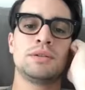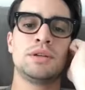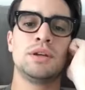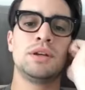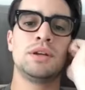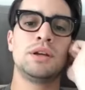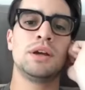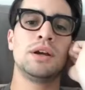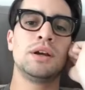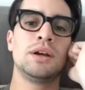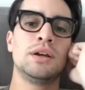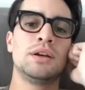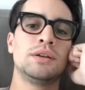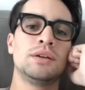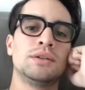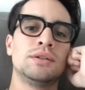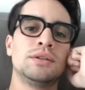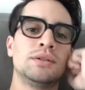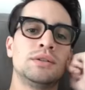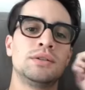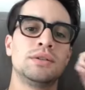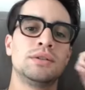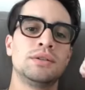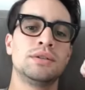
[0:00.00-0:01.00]
singer?
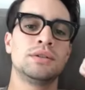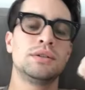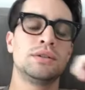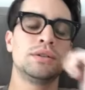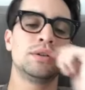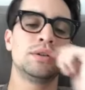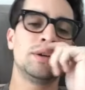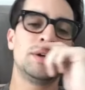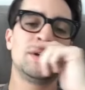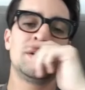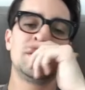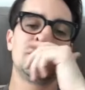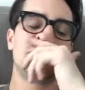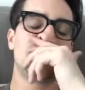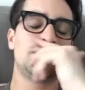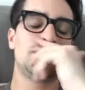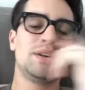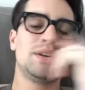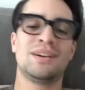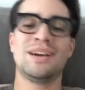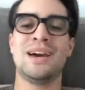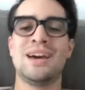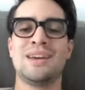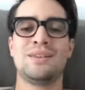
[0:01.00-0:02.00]
Oh
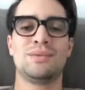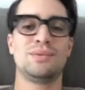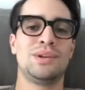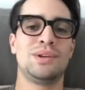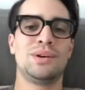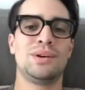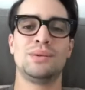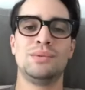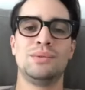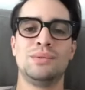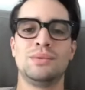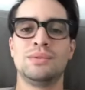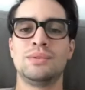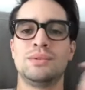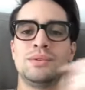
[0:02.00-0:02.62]
fuck, I don't know.